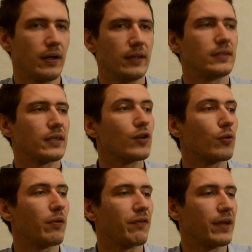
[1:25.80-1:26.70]
it's a
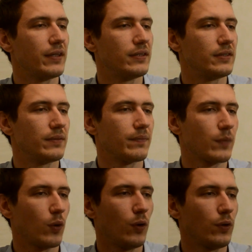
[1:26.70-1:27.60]
group of kids.
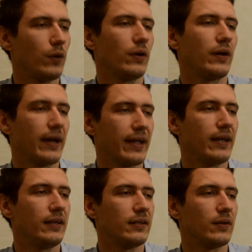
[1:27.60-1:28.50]
Ono, a
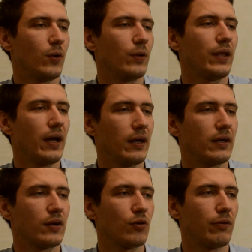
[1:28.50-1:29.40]
kid. Ona,
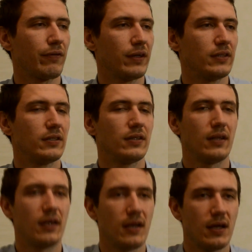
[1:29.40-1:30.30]
group of kids.
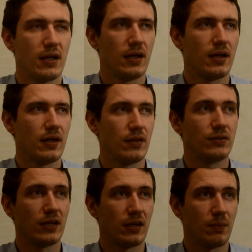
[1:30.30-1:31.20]

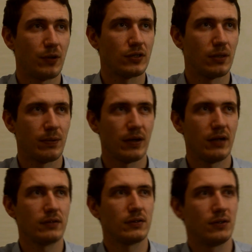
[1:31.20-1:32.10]
These are the personal
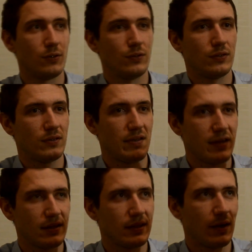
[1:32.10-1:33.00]
pronouns. These
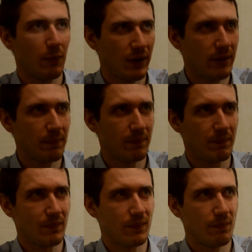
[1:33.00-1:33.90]
things are very
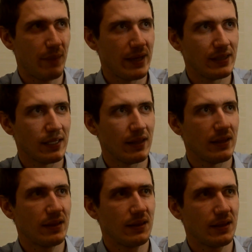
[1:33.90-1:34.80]
basic,
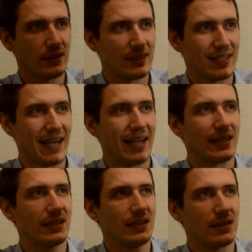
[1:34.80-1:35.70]

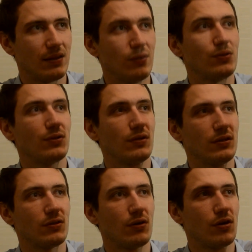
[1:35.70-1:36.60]
and this you
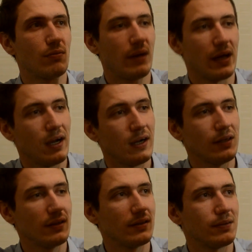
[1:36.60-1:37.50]
need to learn by heart.
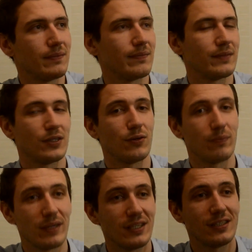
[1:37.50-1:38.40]
So
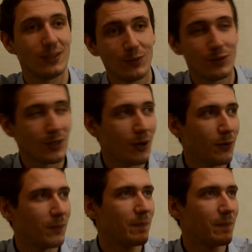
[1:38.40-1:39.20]
please do so,